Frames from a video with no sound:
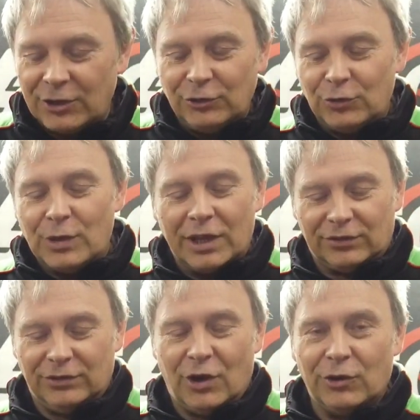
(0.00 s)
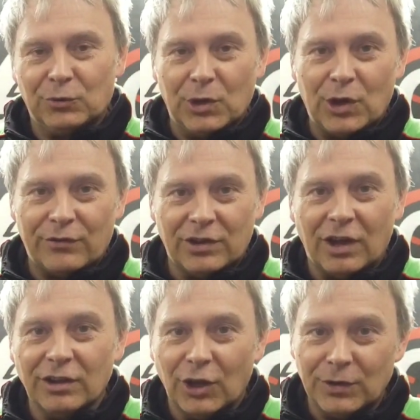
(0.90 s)
and you do get scenarios where you have an
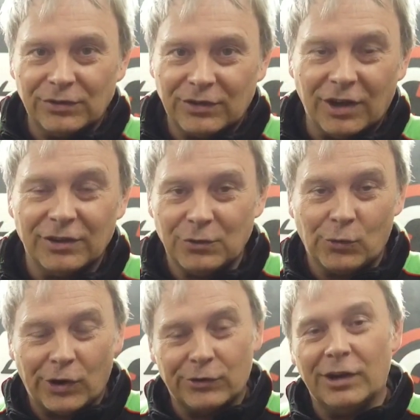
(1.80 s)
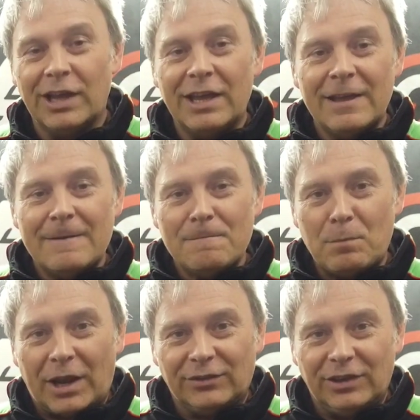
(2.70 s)
unloaded start, or rather a
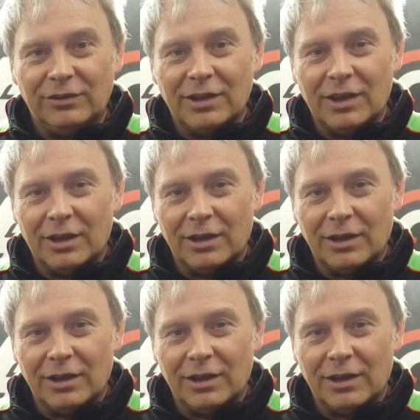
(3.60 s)
magazine